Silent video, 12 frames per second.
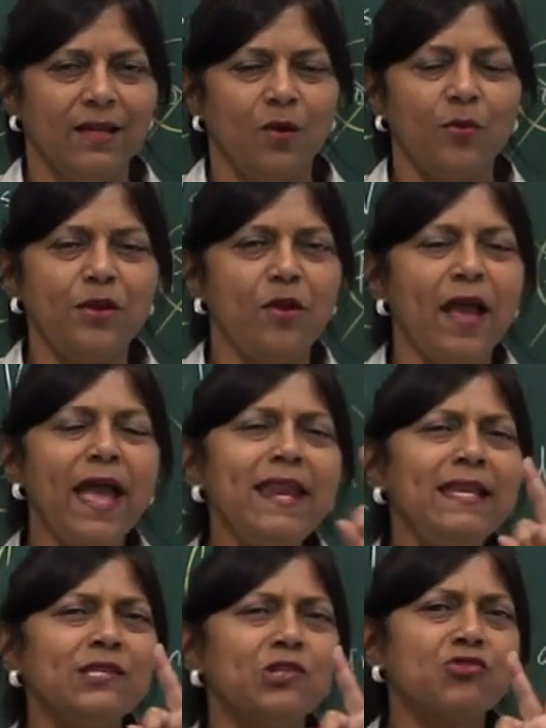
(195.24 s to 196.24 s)
When your
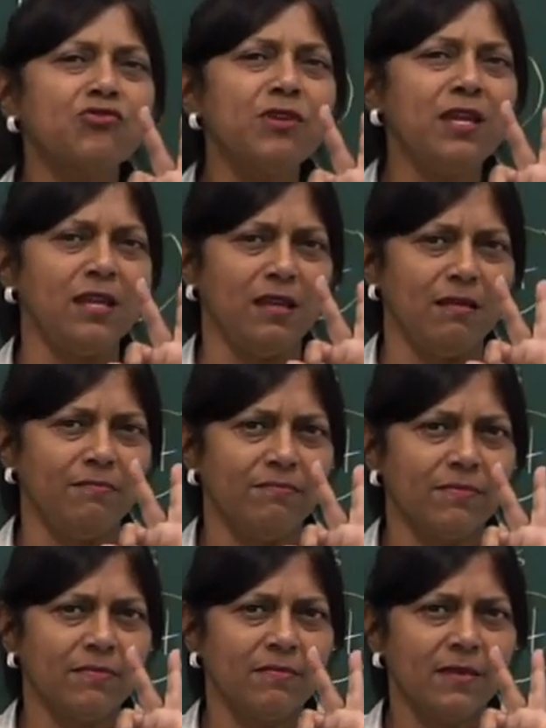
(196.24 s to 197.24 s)
N is 3,
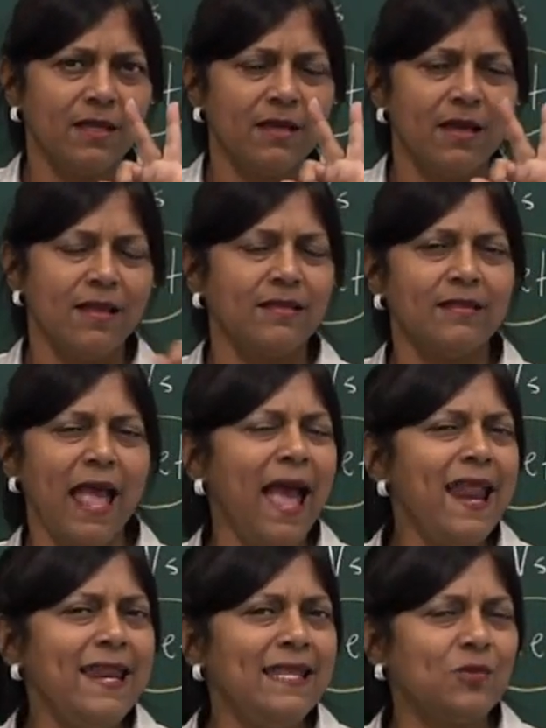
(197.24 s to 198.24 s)

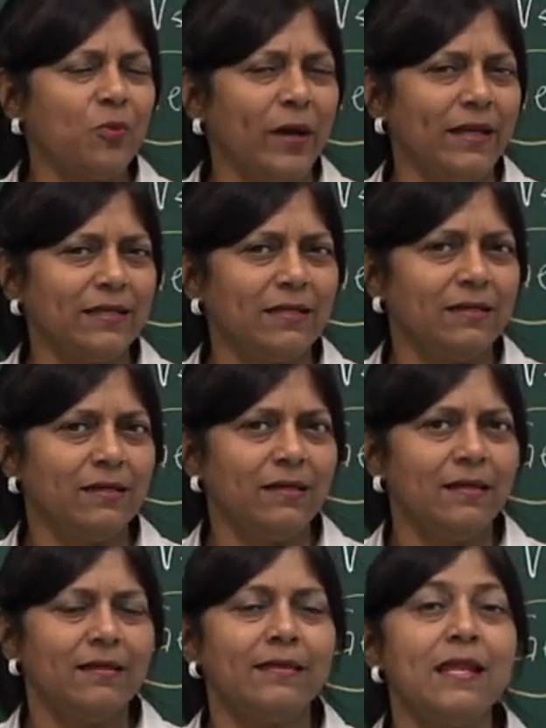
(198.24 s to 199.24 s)
N is what?
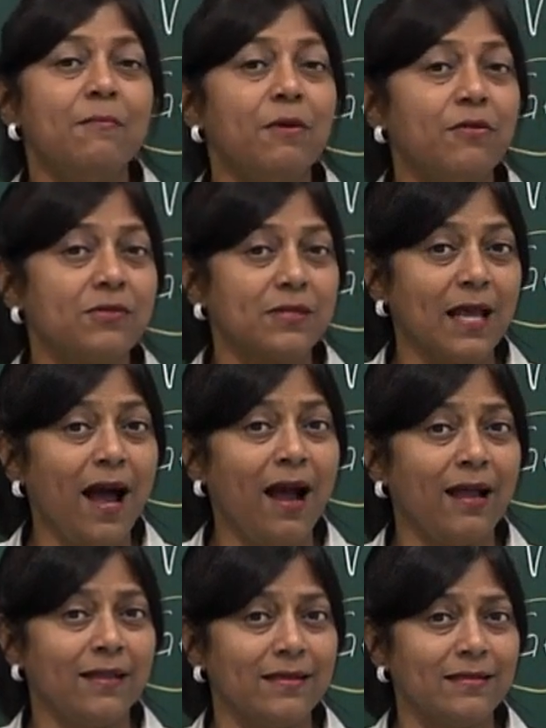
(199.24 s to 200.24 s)
The number of
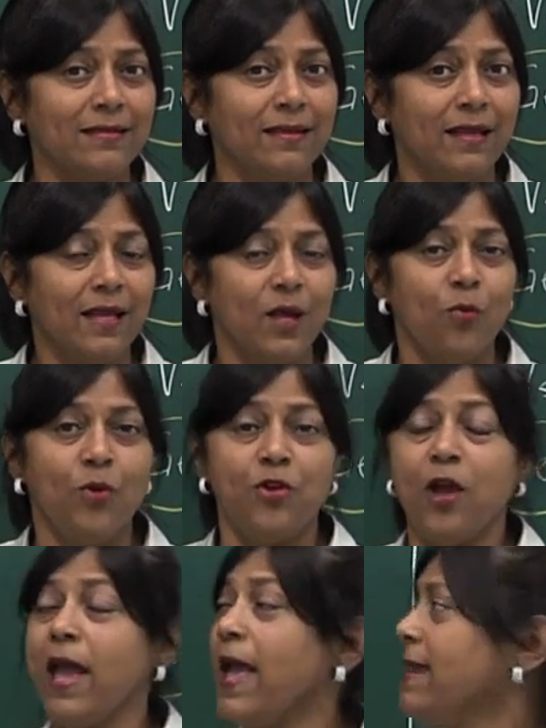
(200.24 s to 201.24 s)
sides. When
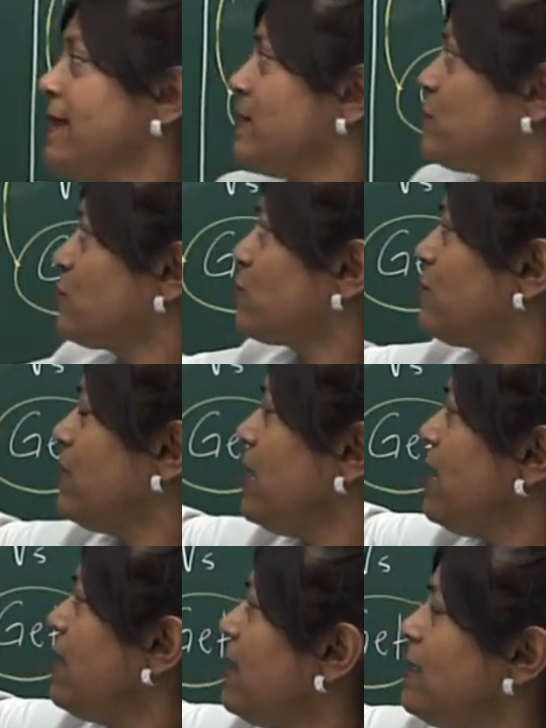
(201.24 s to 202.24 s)
your N is
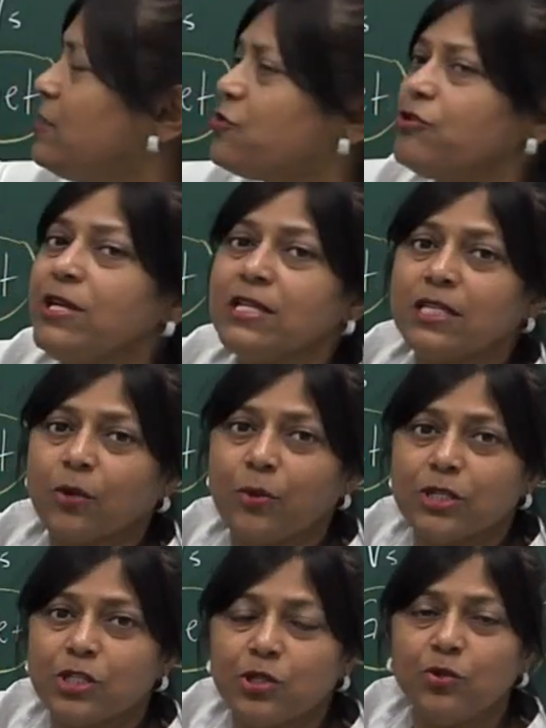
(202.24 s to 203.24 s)
3, 3 take away
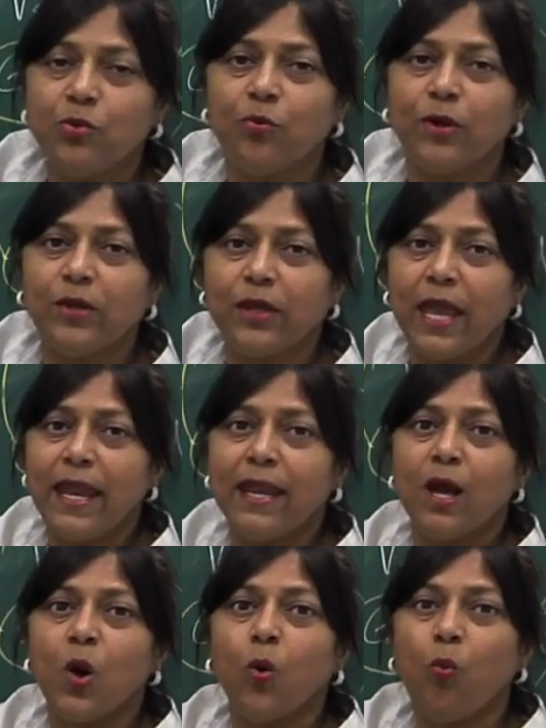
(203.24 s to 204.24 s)
2, what do you
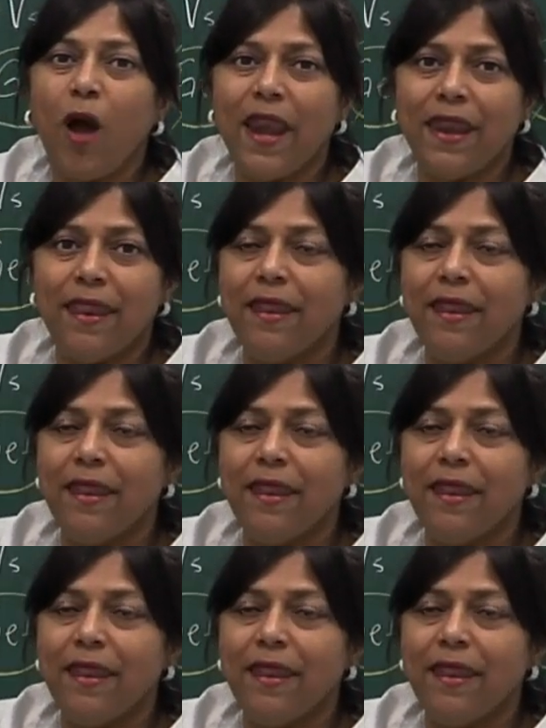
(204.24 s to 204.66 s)
get? 1.